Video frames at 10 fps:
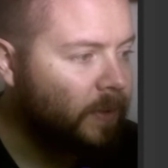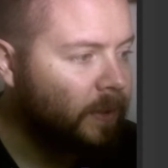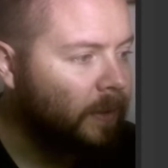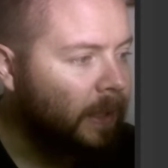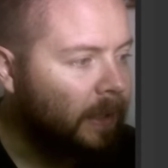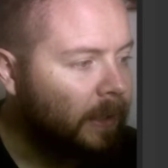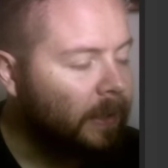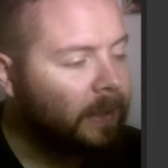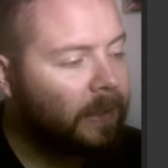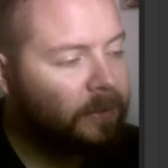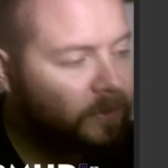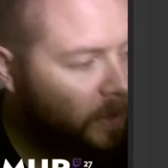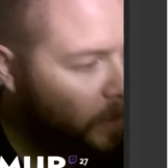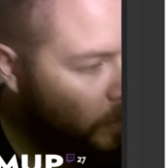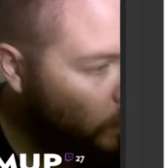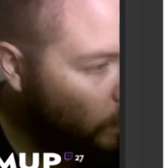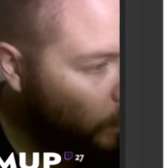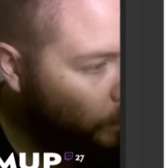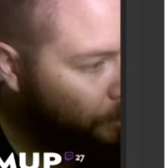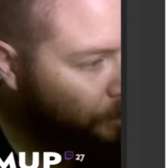right? And you set a goal,